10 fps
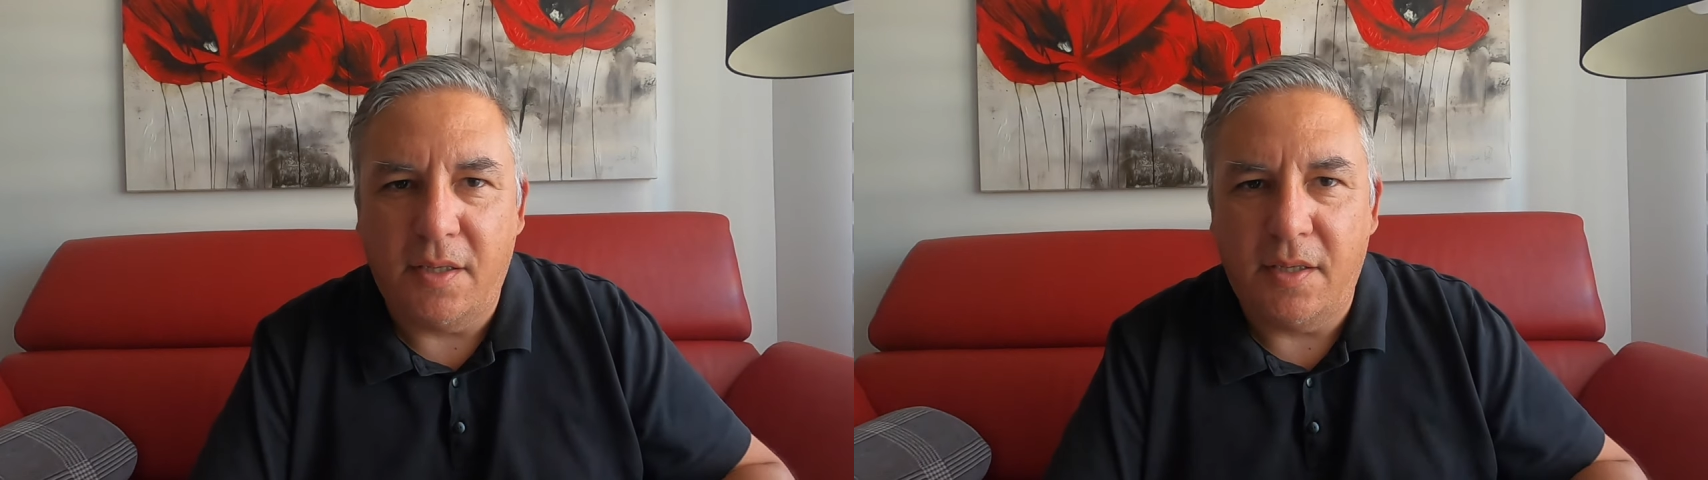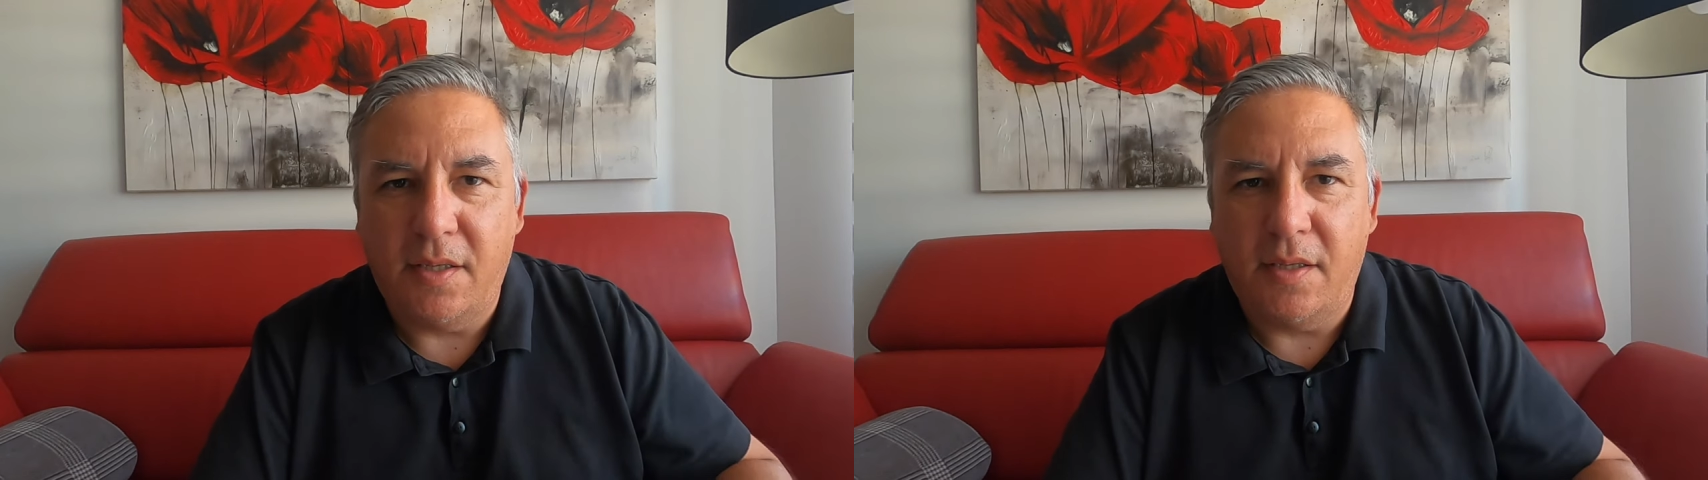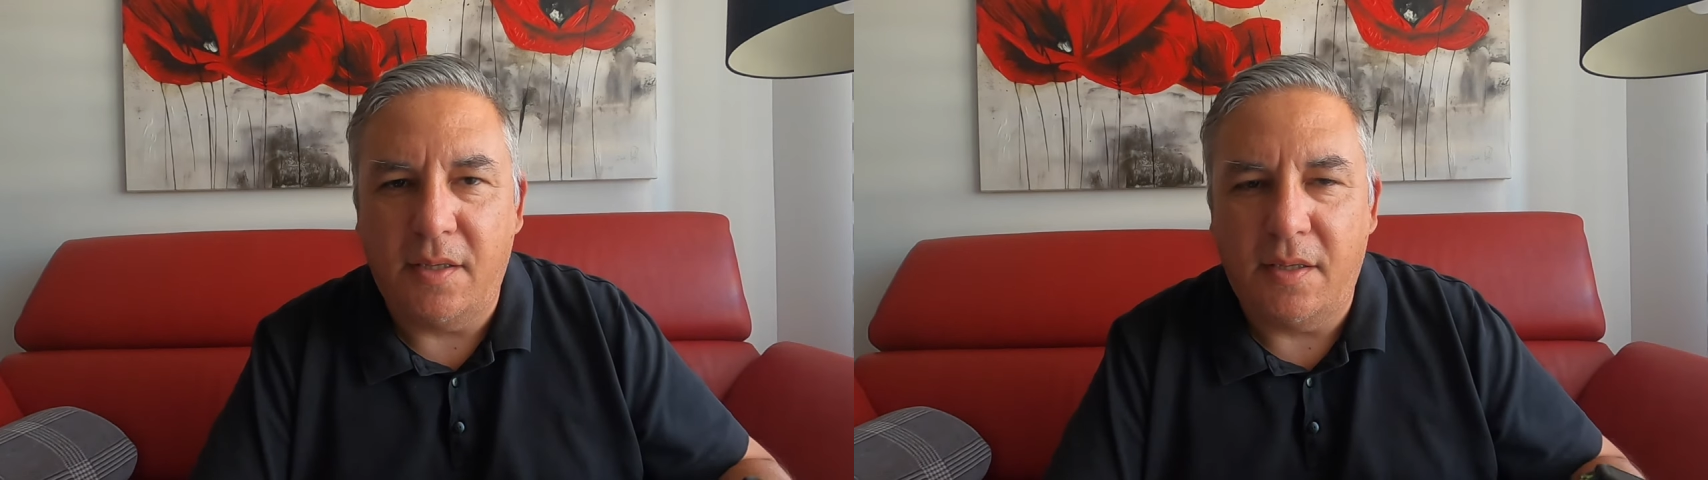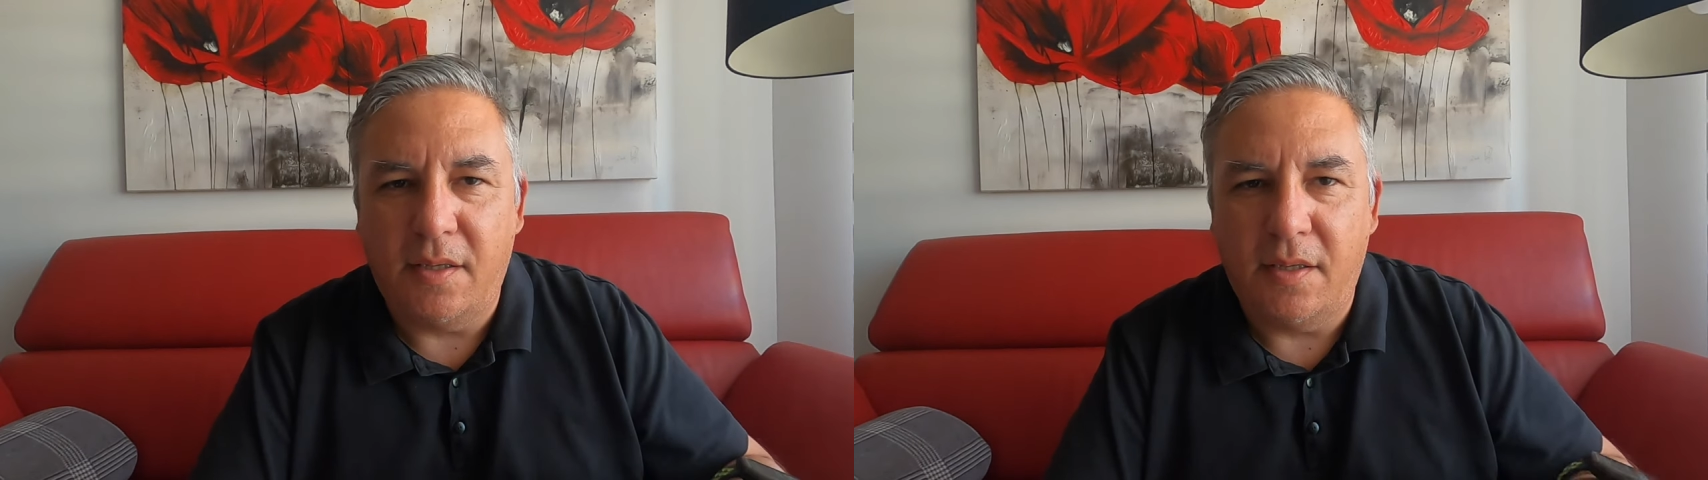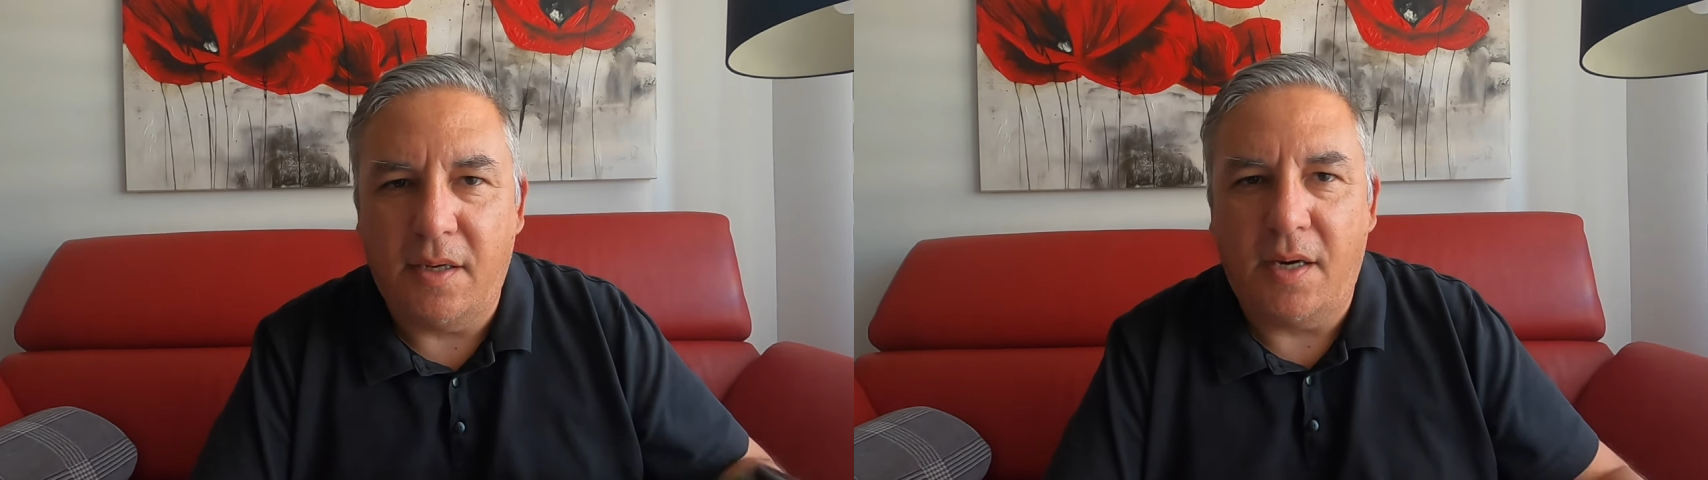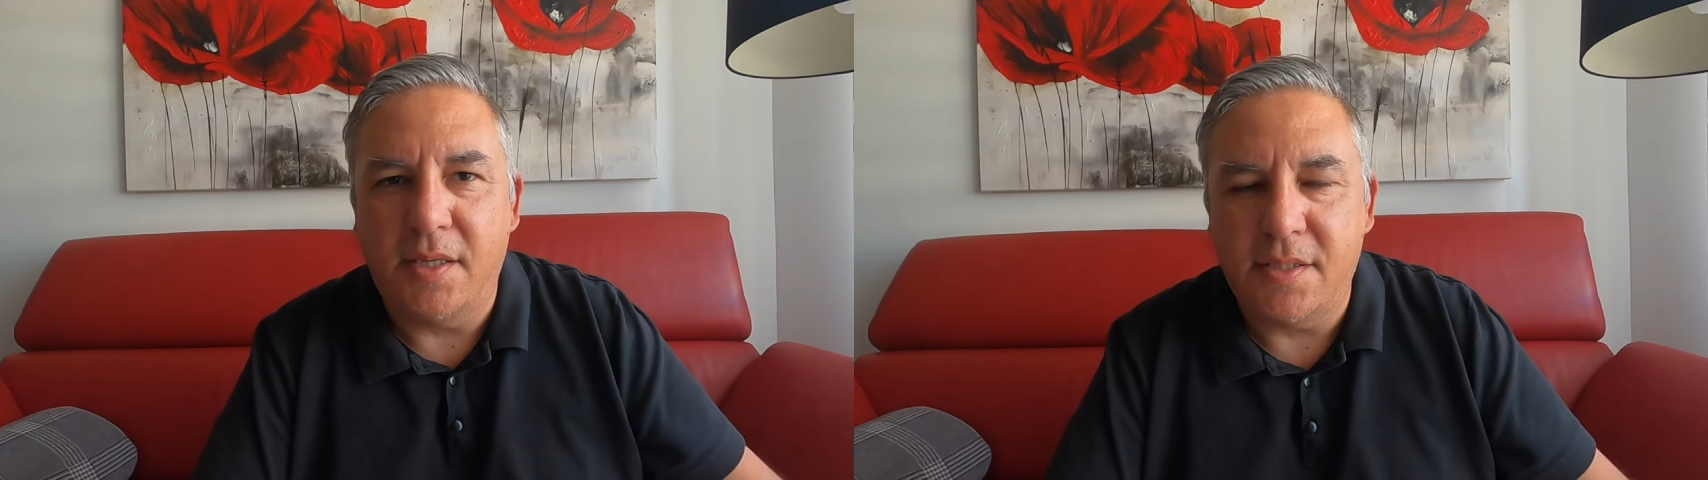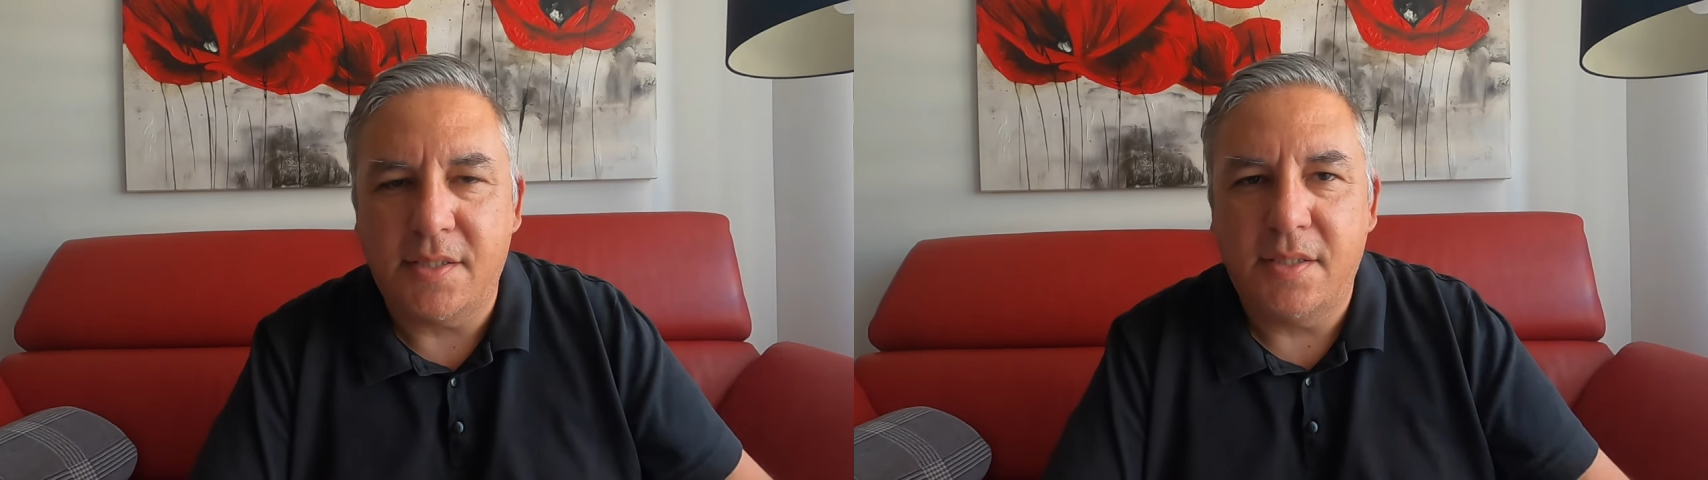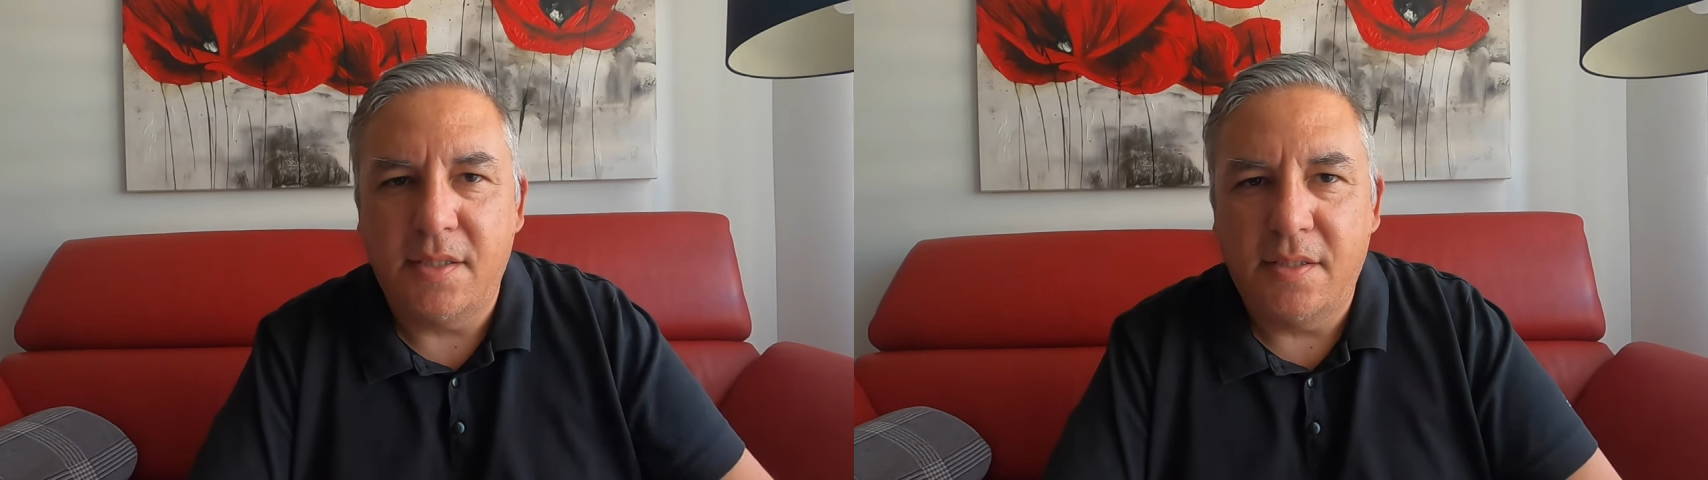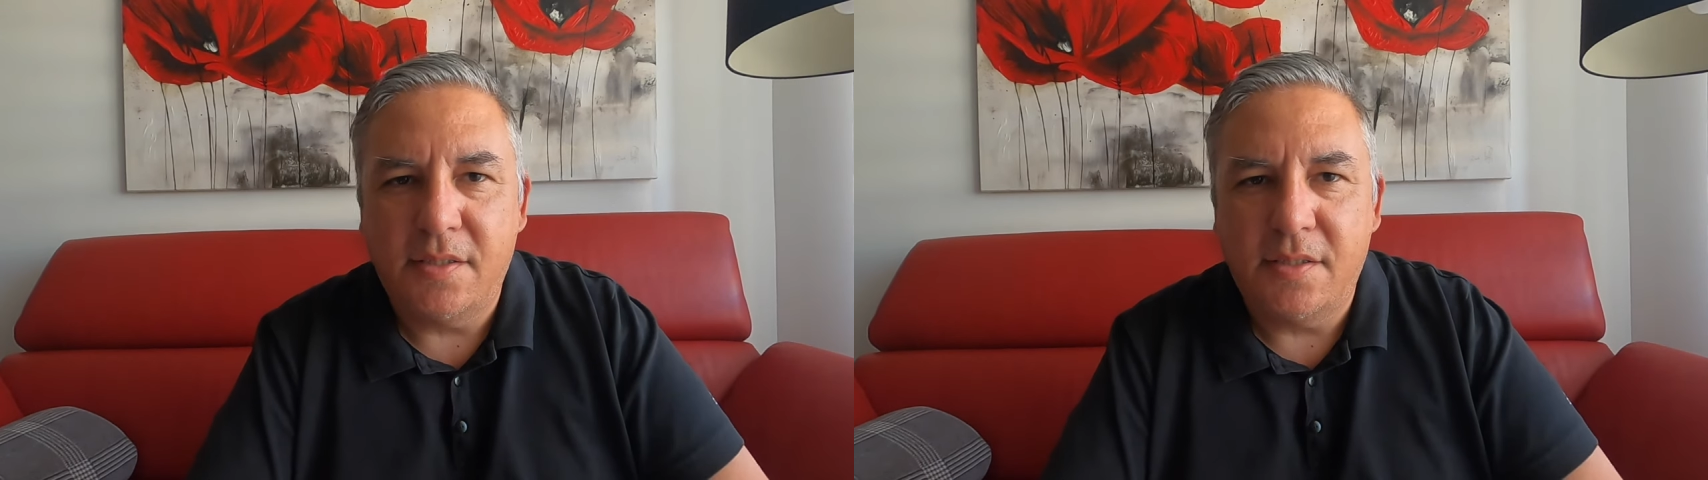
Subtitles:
ice.